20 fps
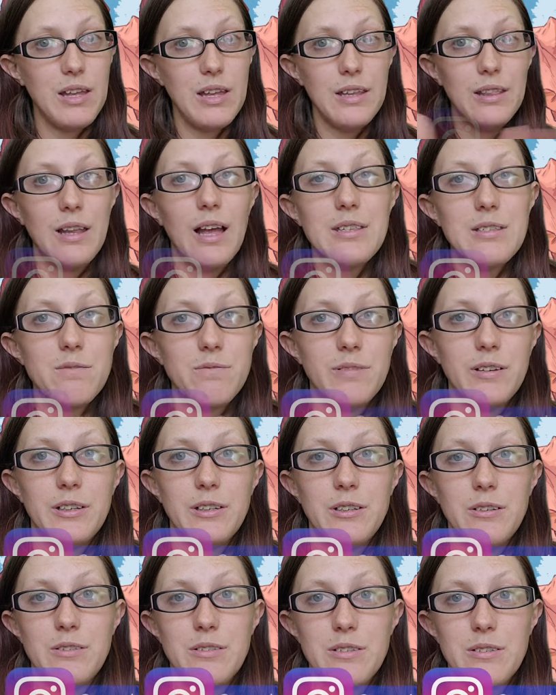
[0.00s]
lots of fun
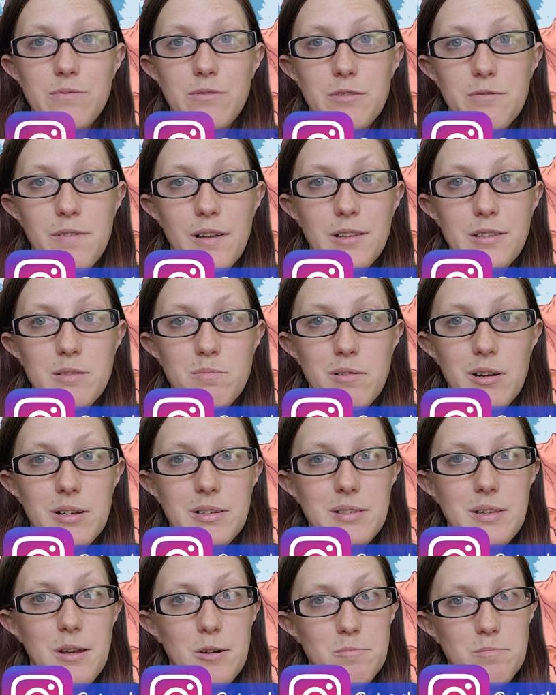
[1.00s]
uses for
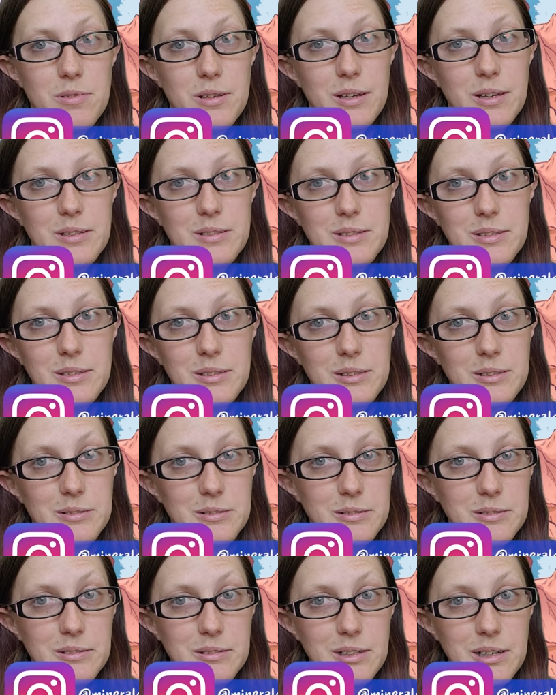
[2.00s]
feldspars. Hope you guys
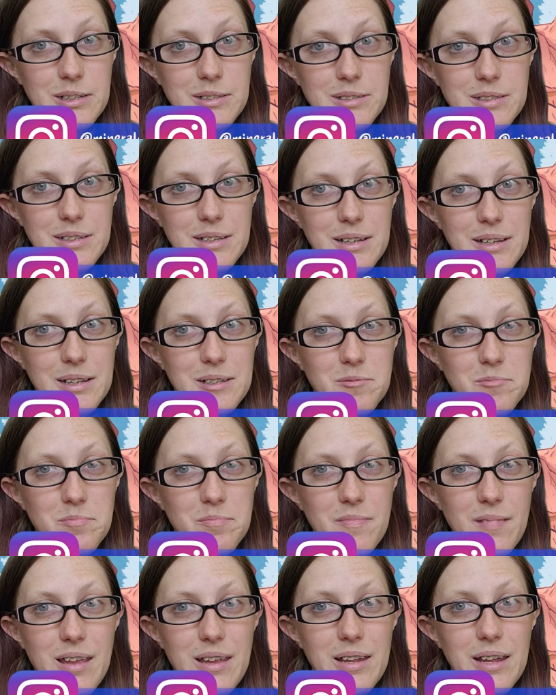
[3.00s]
learned a lot today
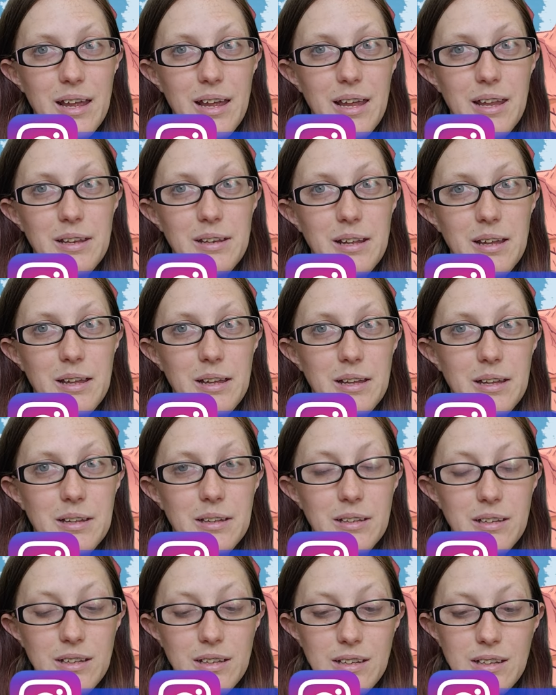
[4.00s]
and uh,
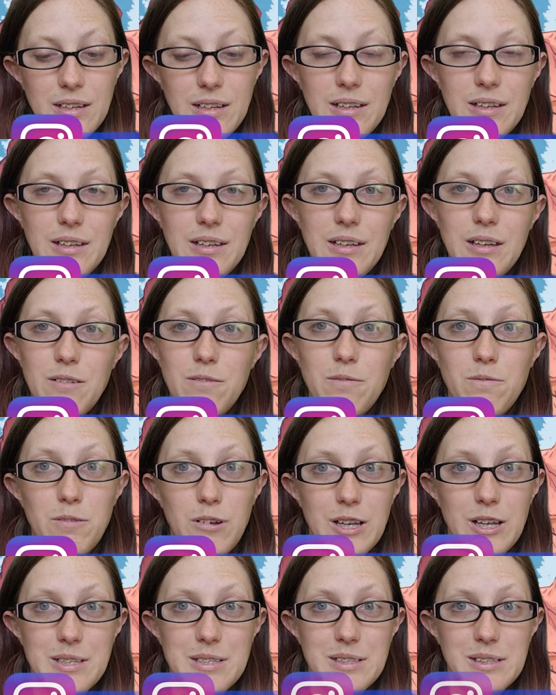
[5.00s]

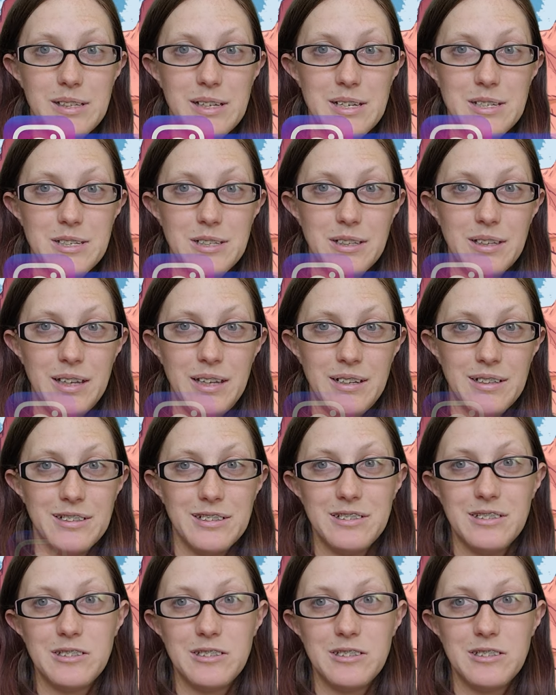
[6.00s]
fossilize you later.